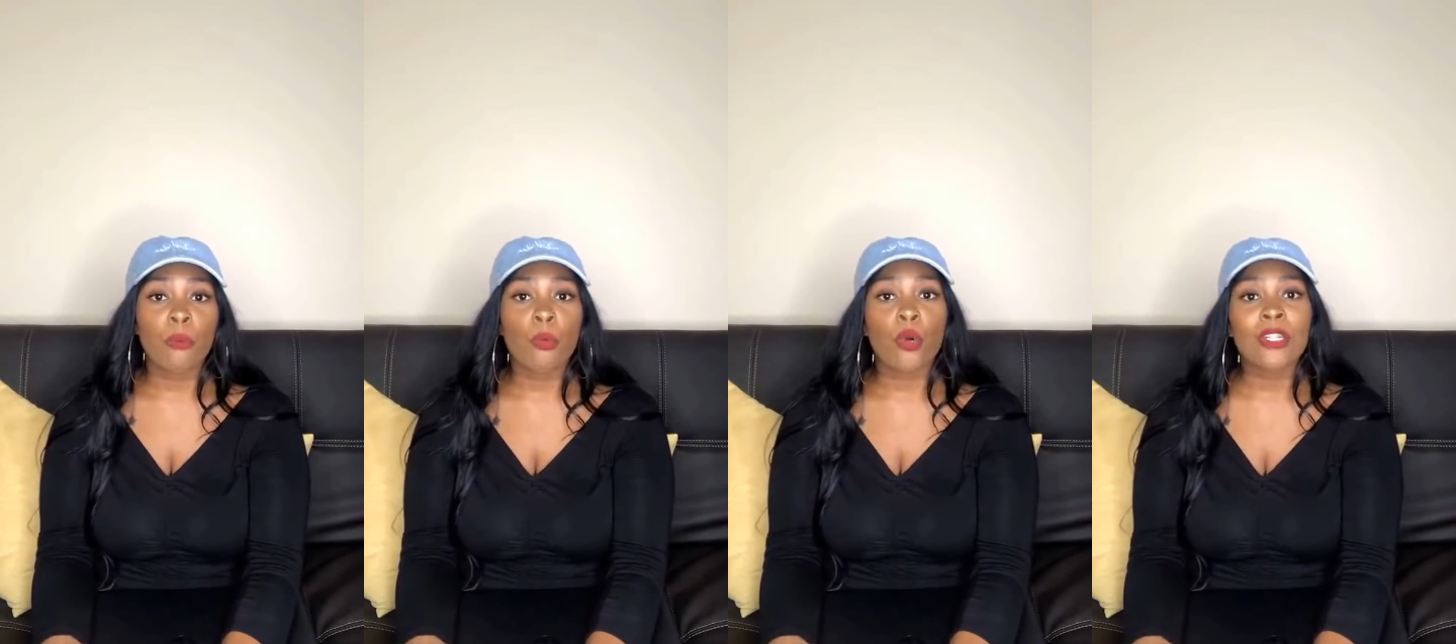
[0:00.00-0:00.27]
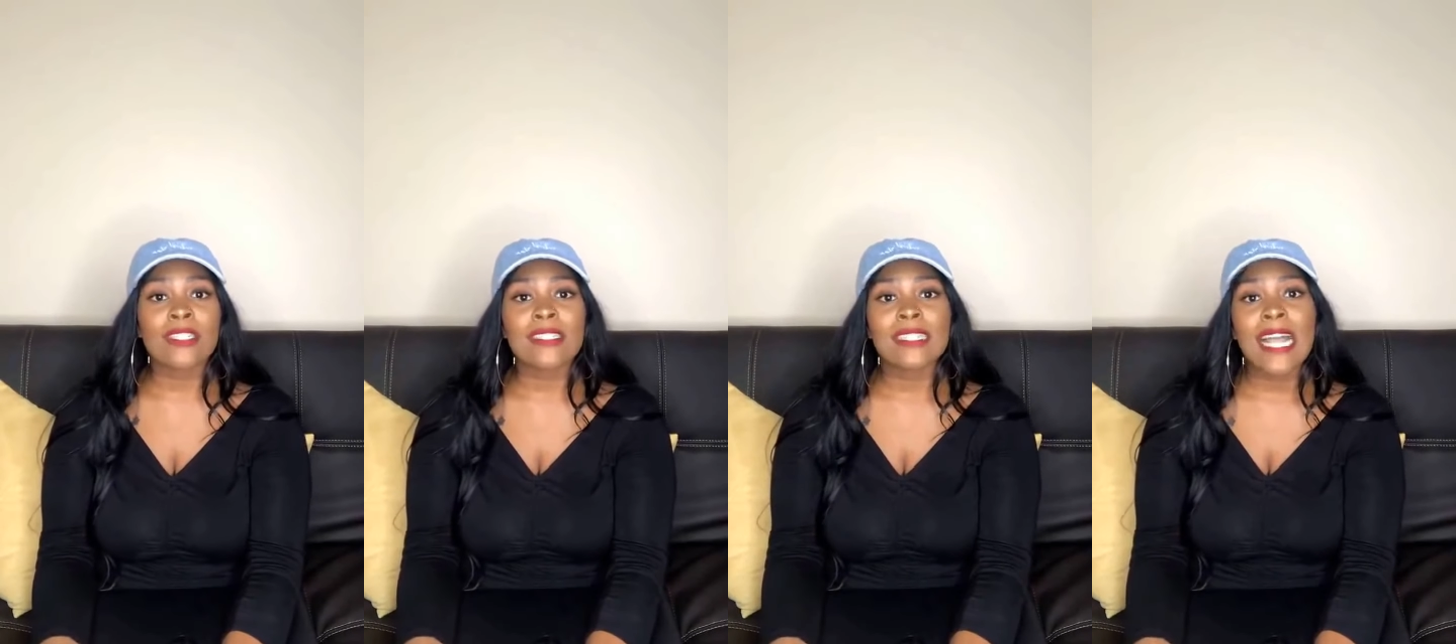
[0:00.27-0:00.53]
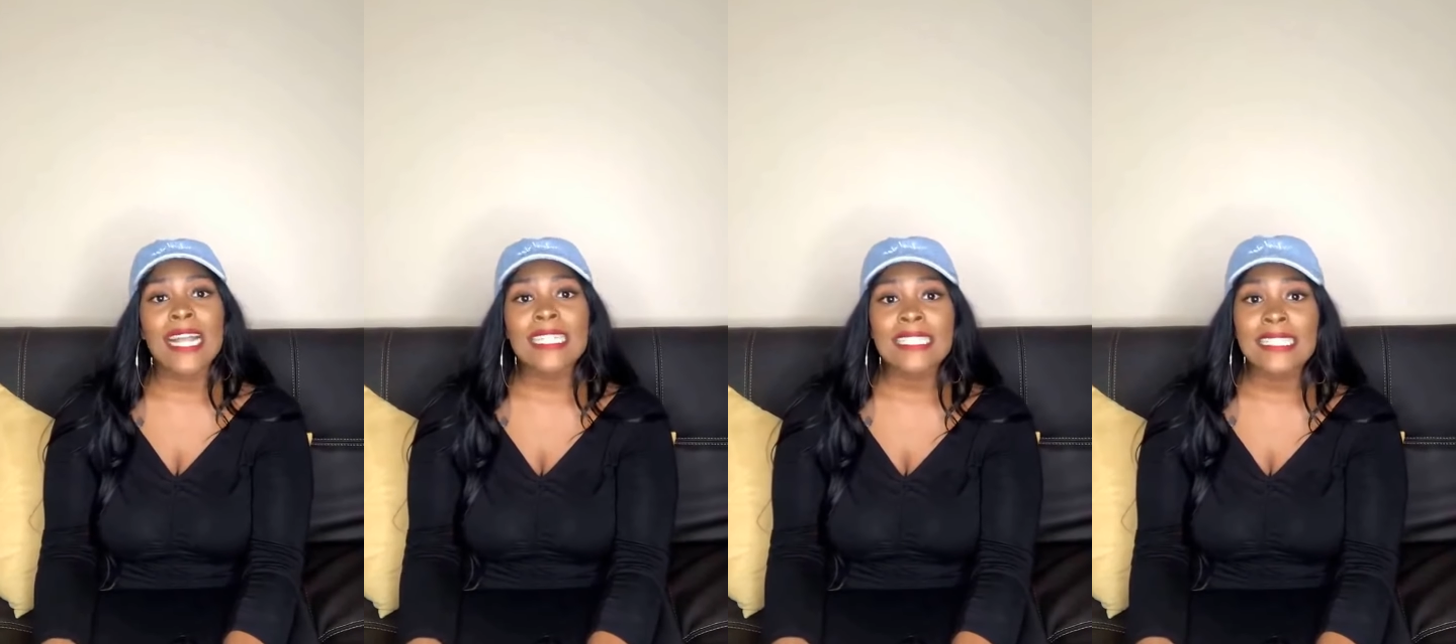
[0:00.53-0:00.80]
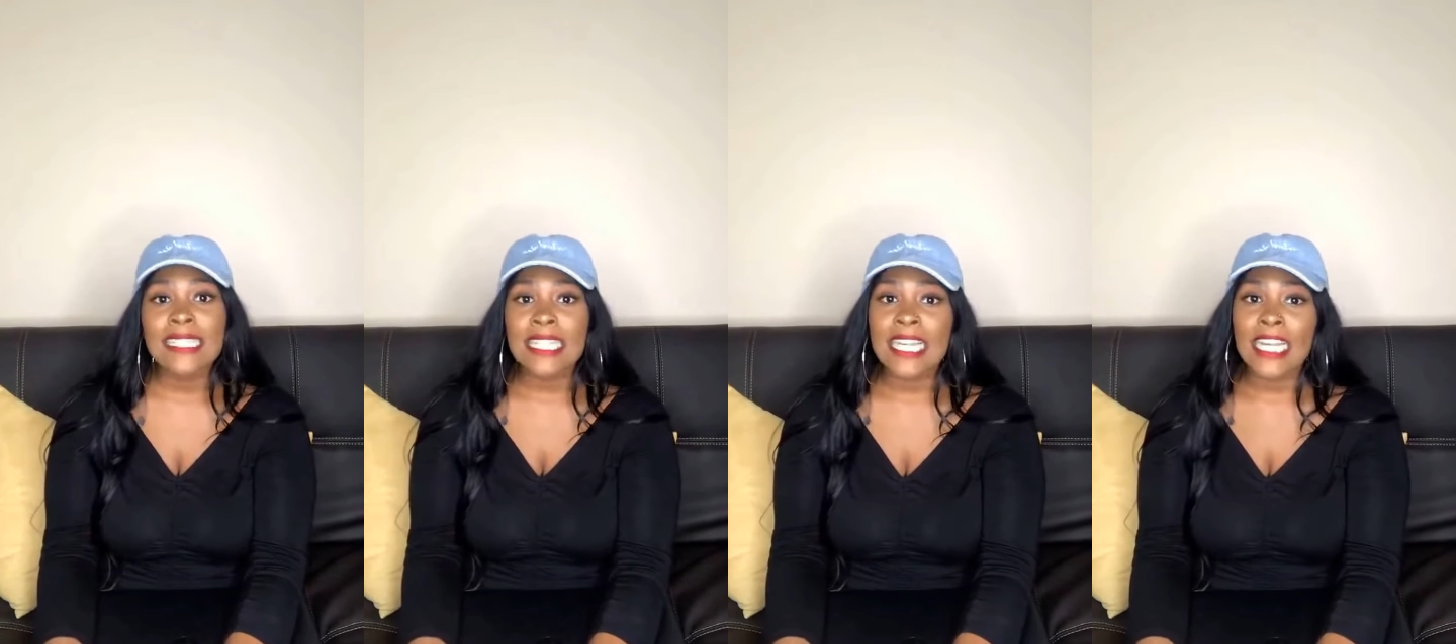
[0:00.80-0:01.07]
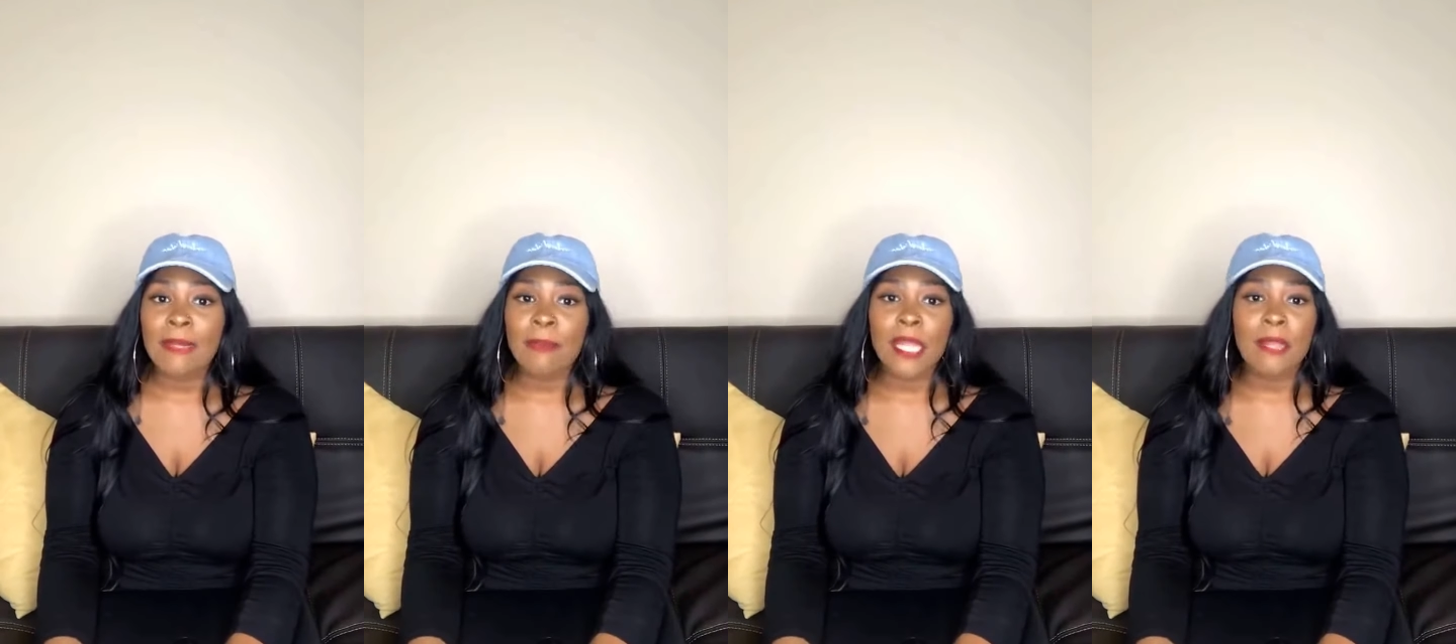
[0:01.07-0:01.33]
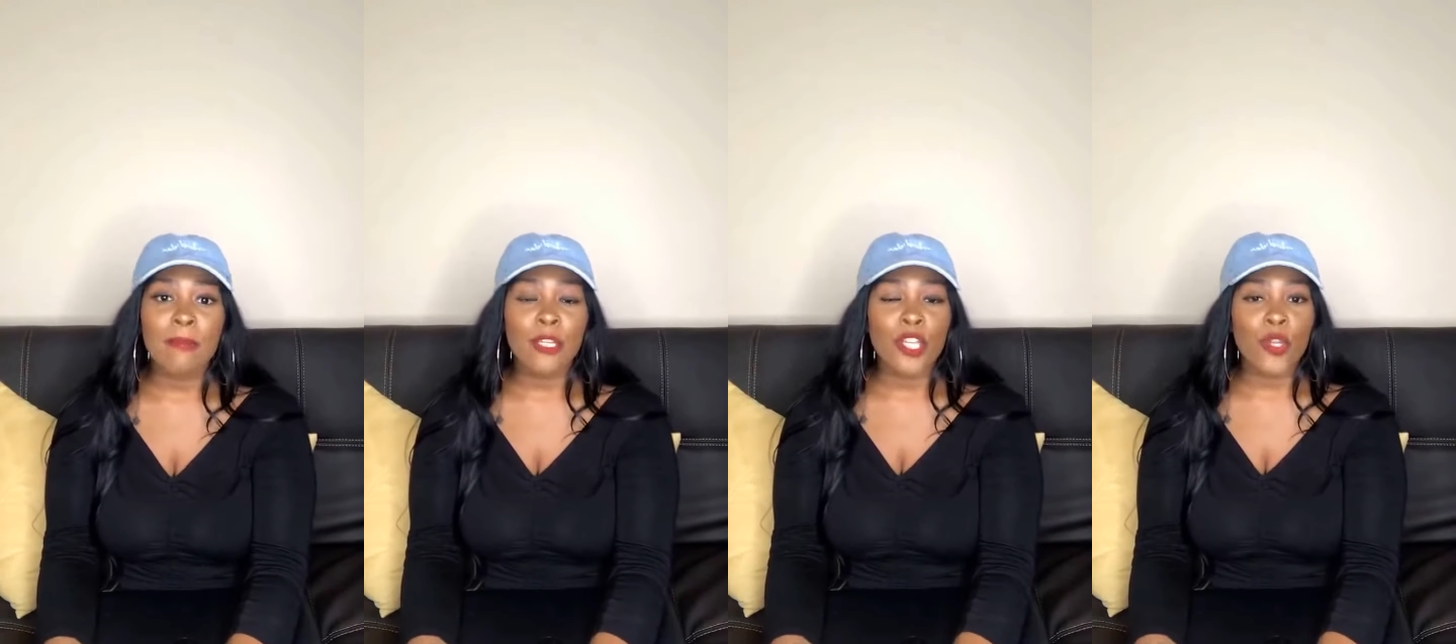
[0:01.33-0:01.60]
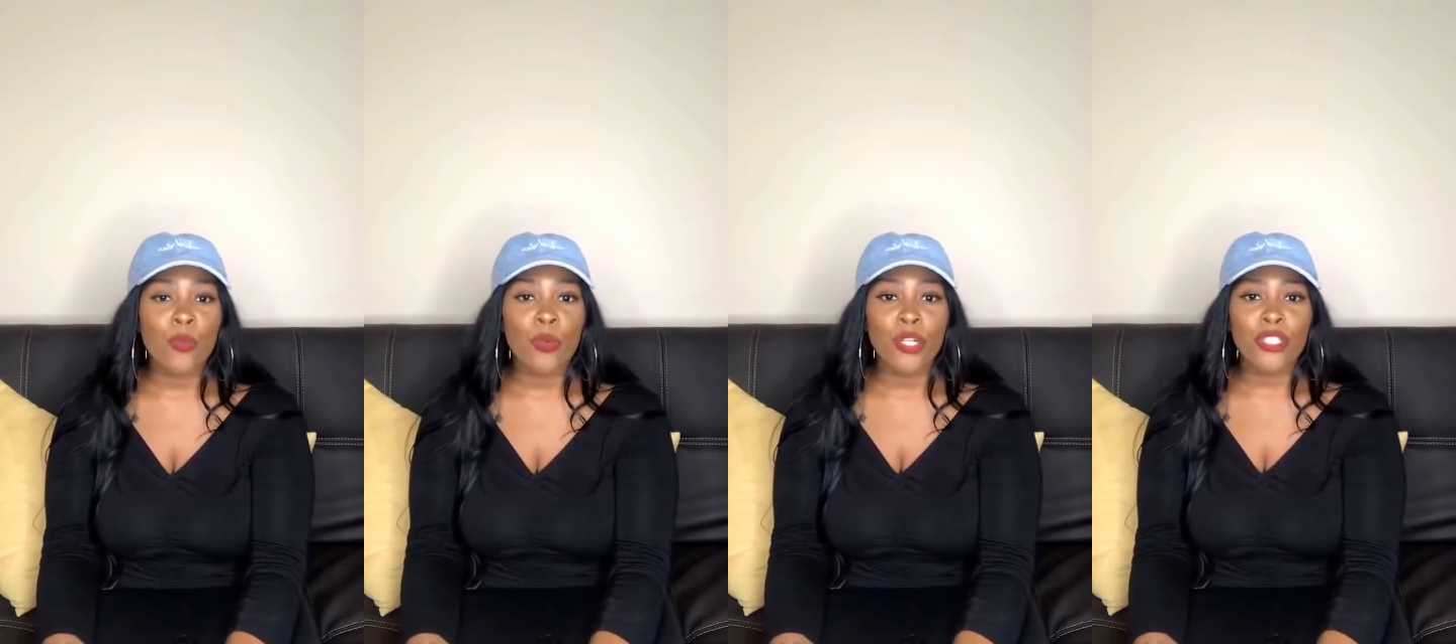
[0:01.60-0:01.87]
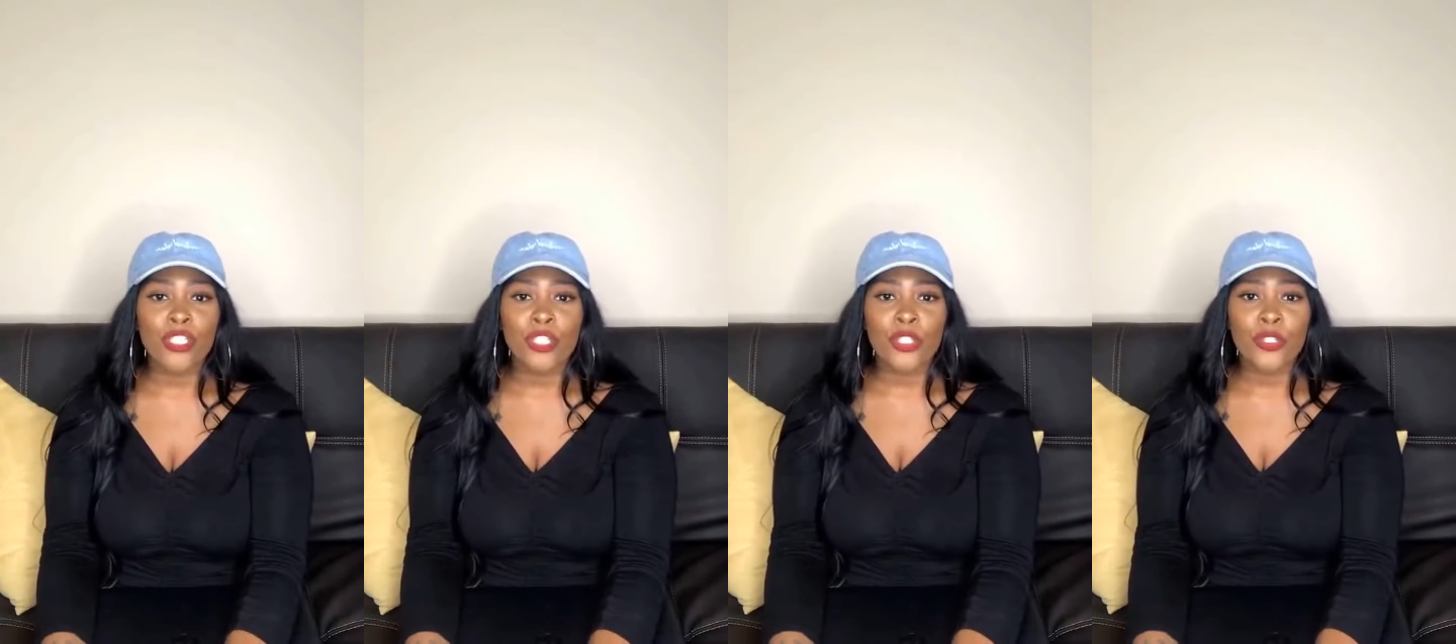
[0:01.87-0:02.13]
more sightseeing. Maybe you
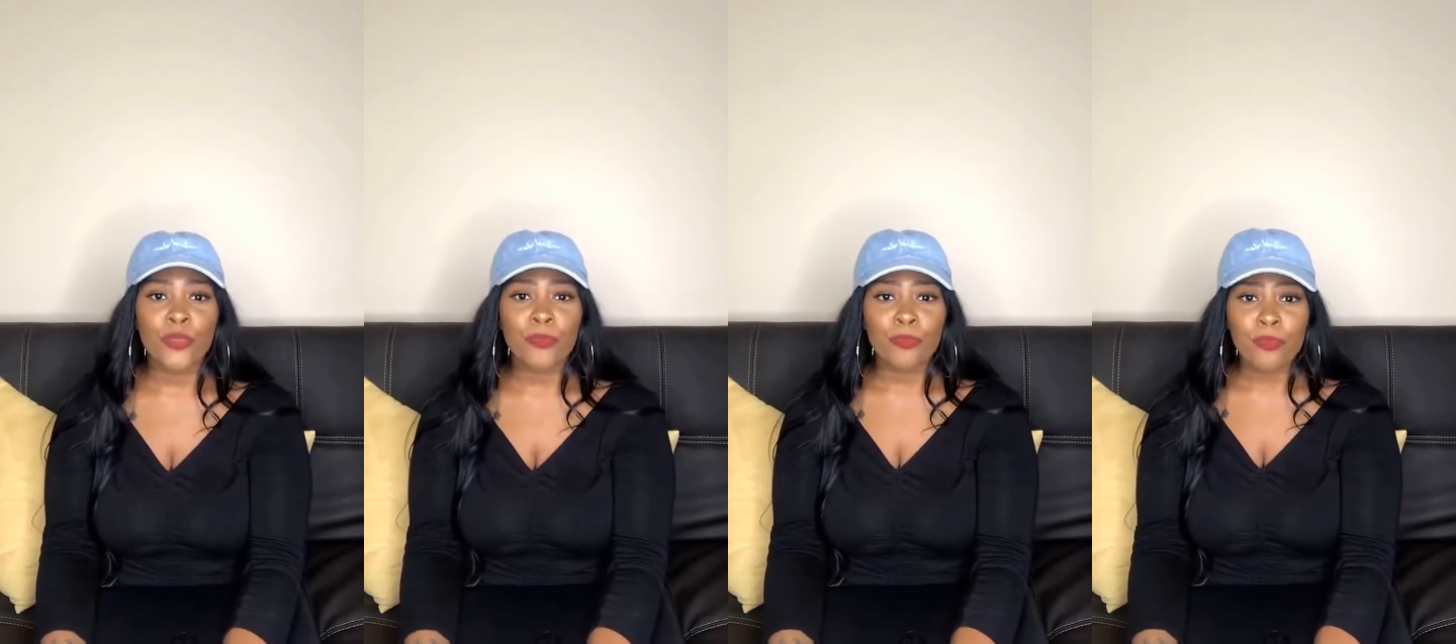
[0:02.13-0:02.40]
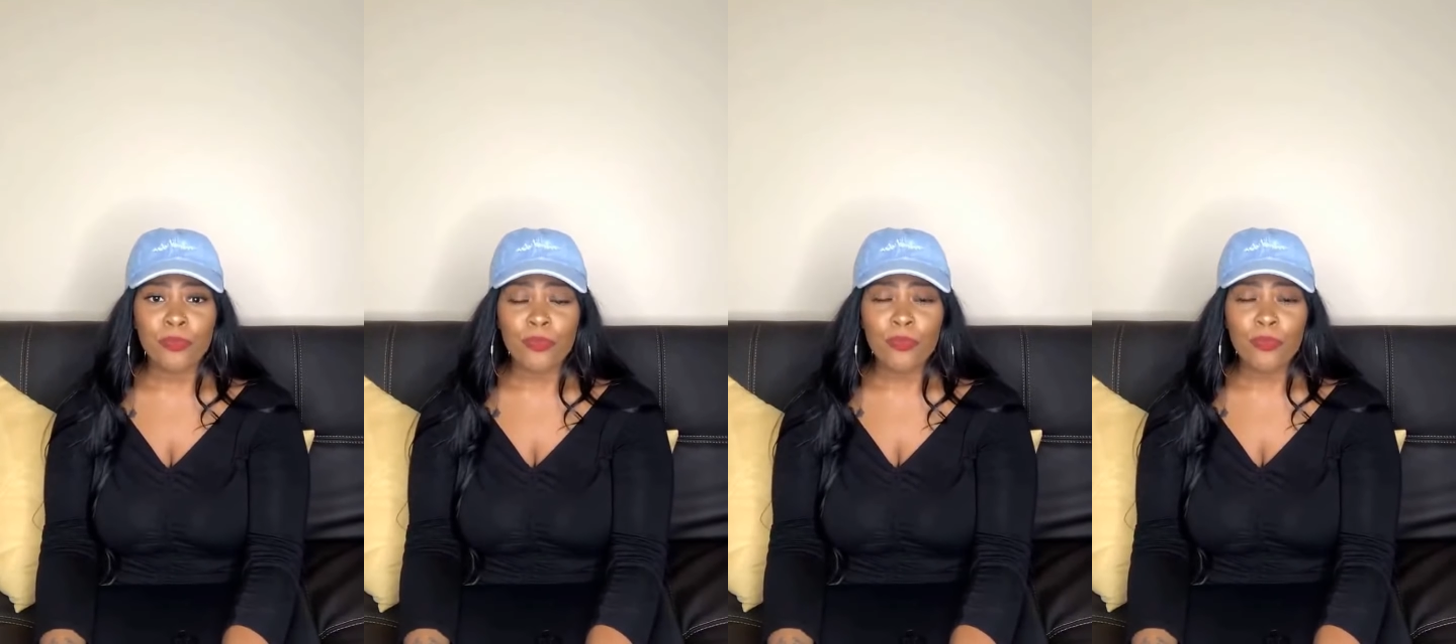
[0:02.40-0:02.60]
want to